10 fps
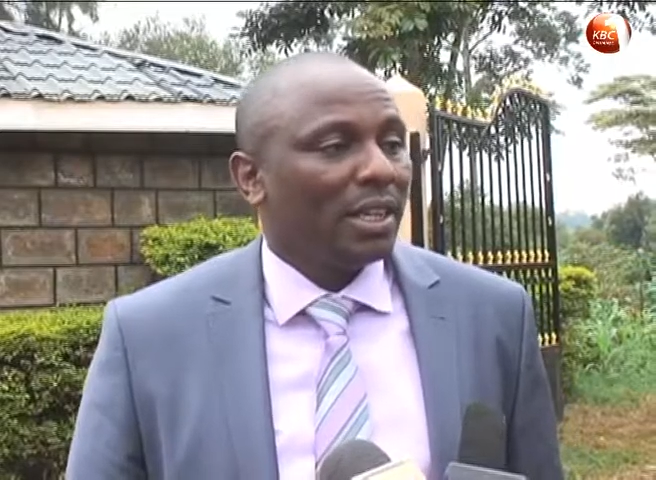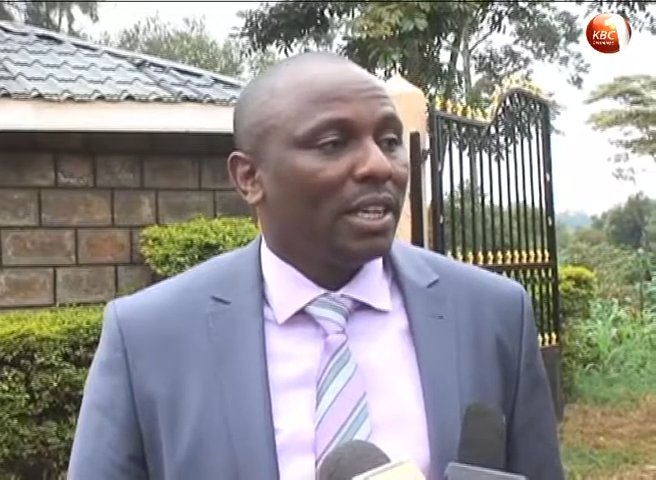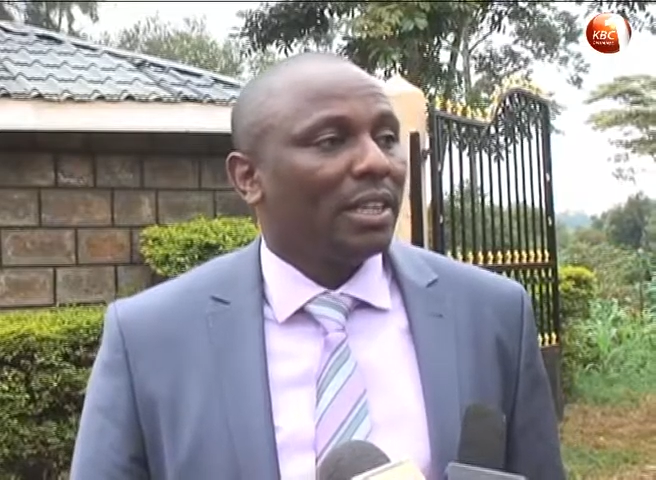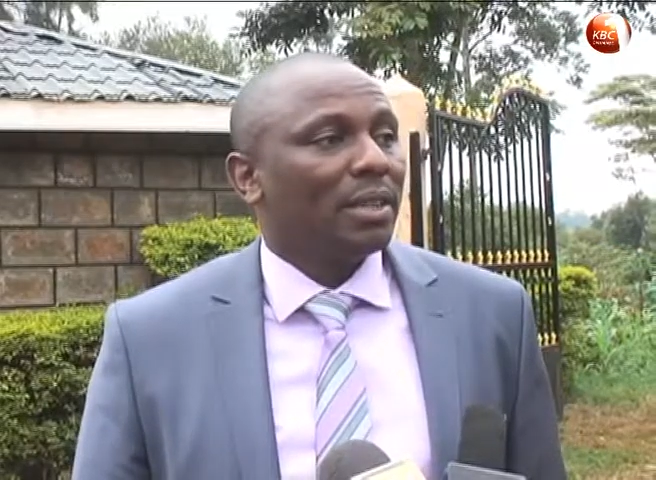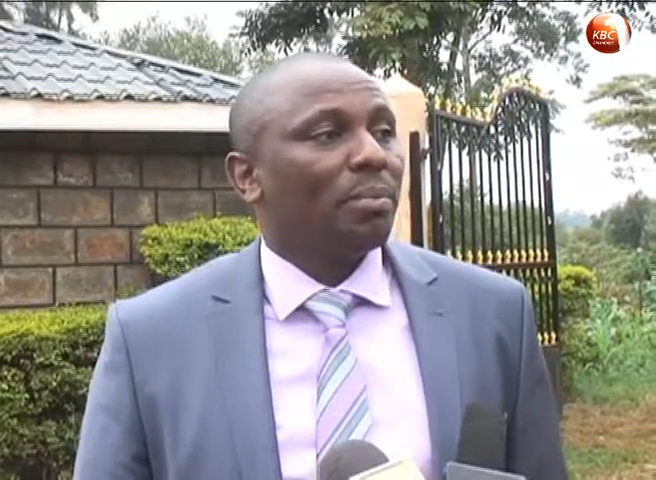
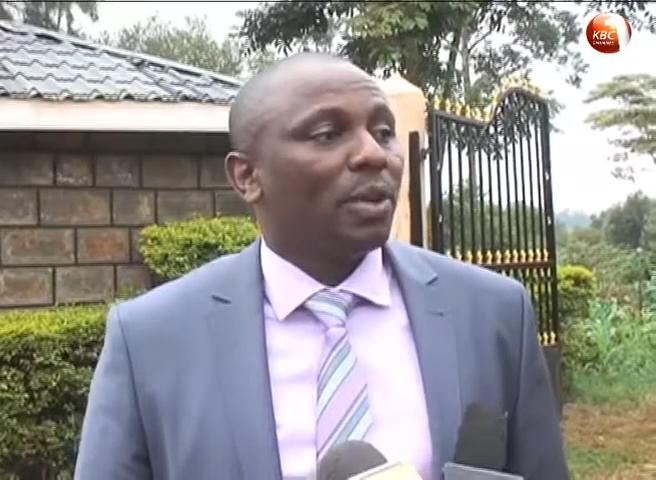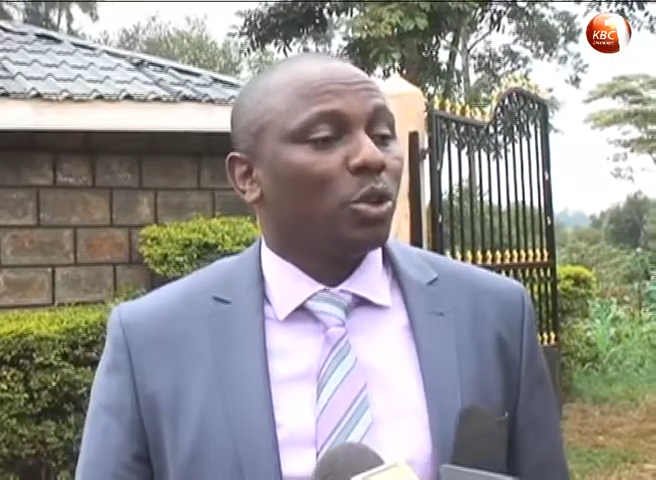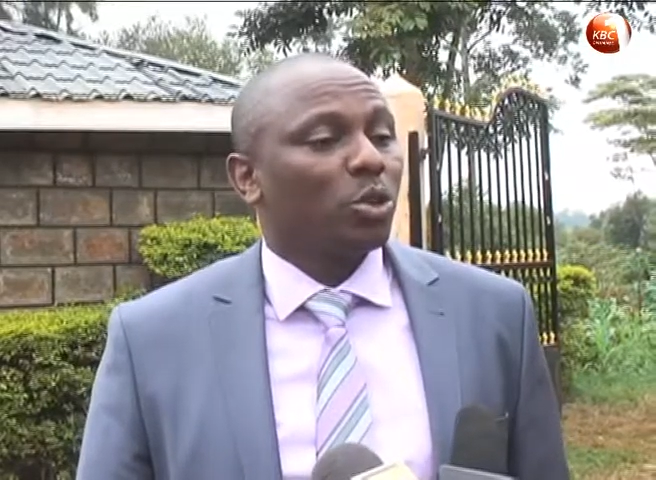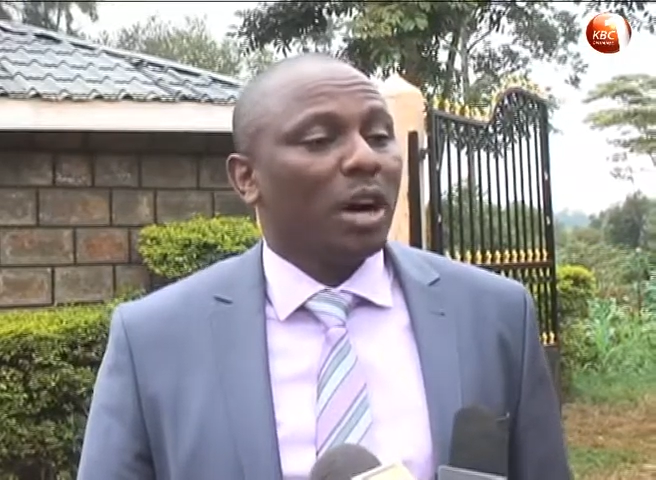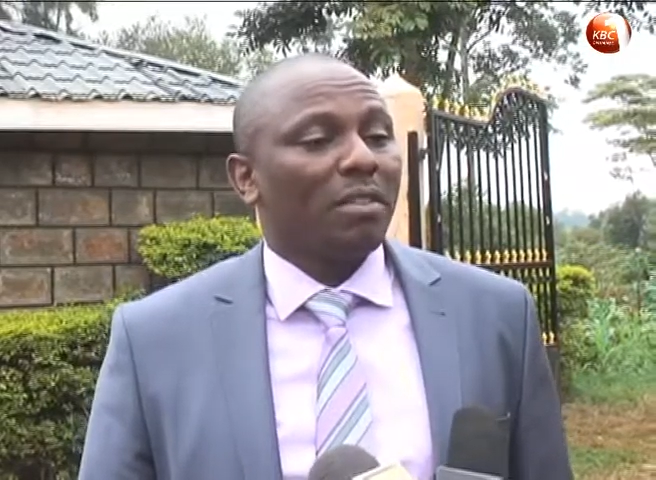It may
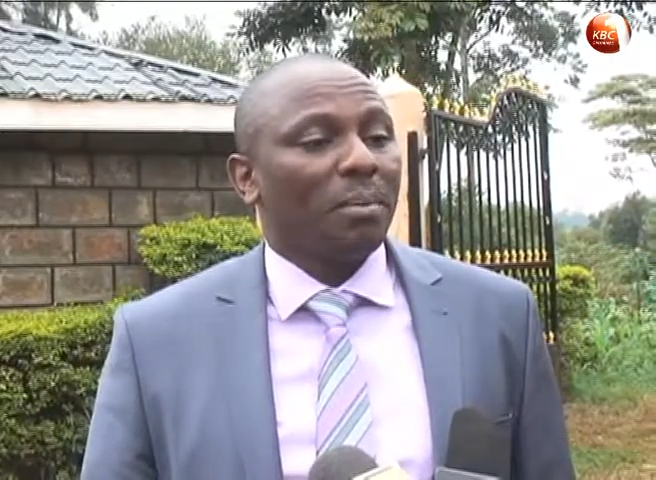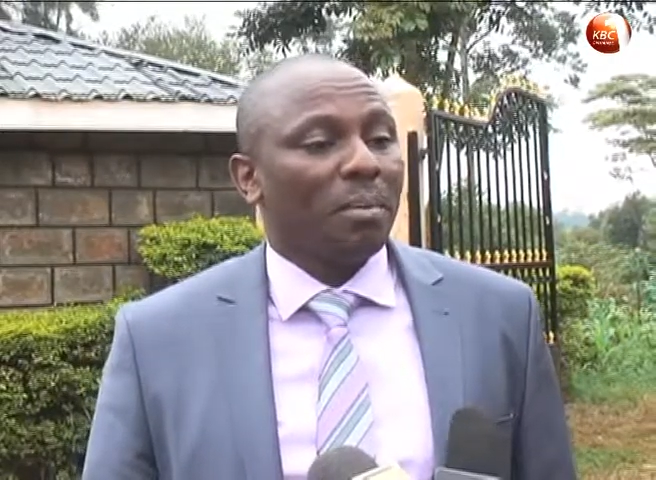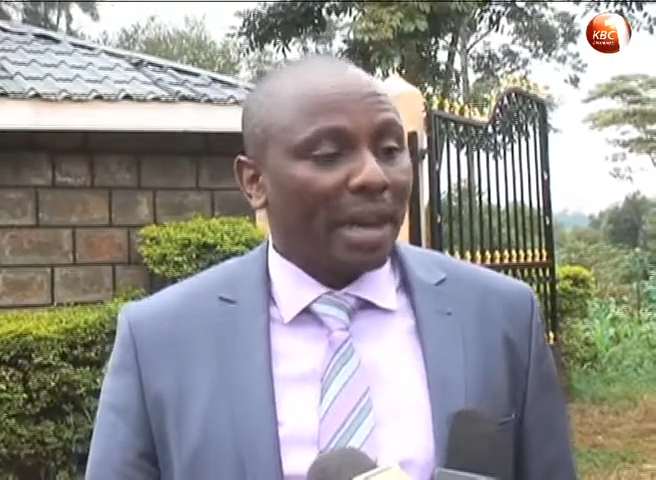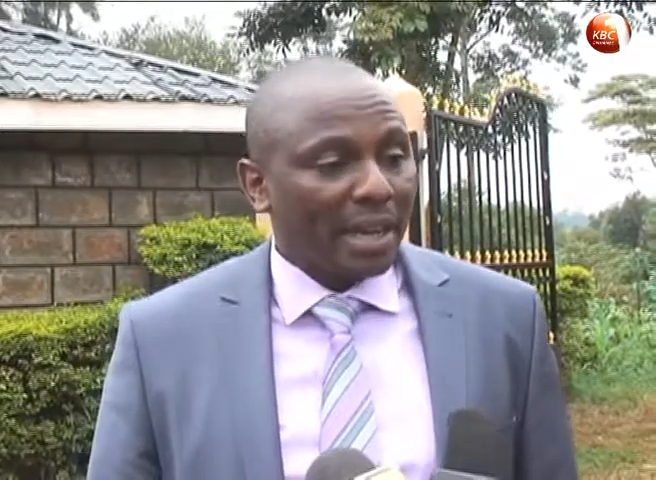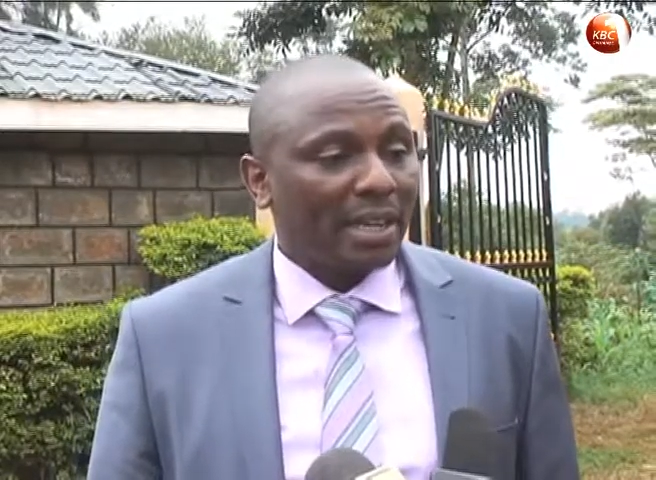also have a
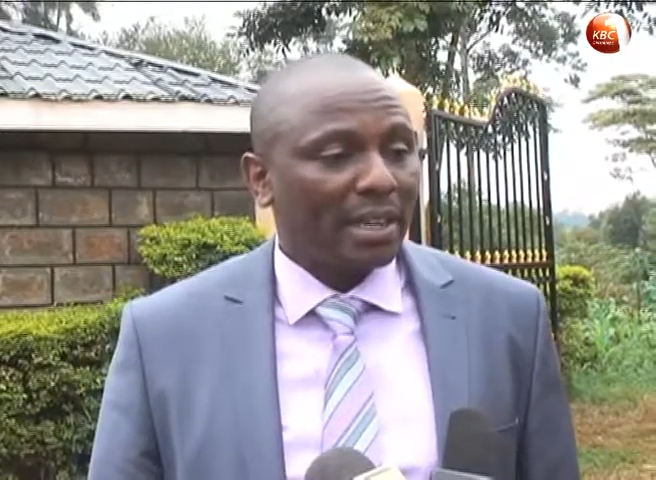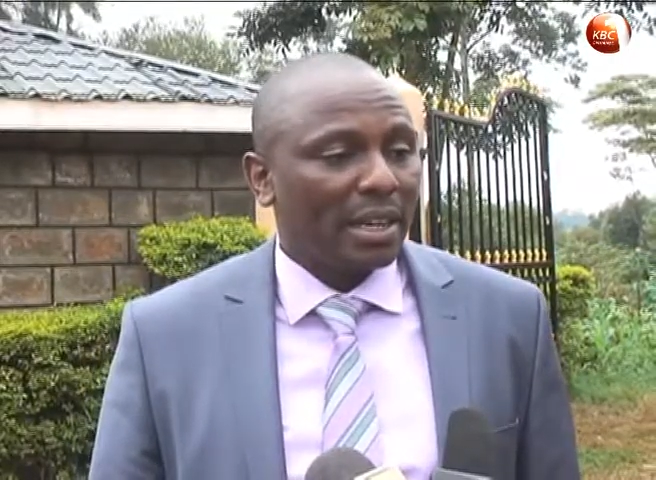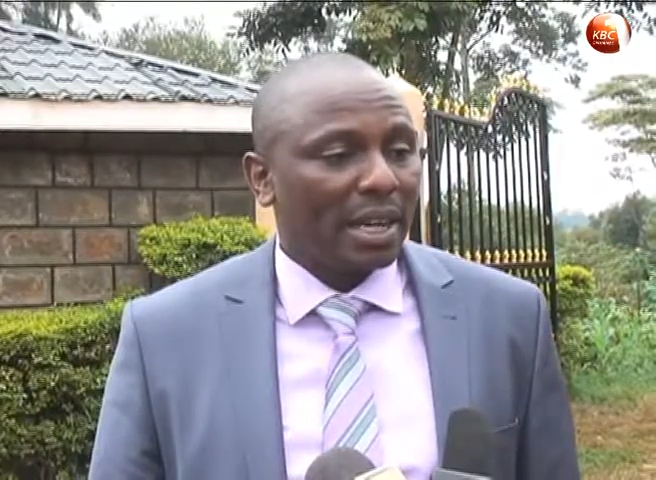bearing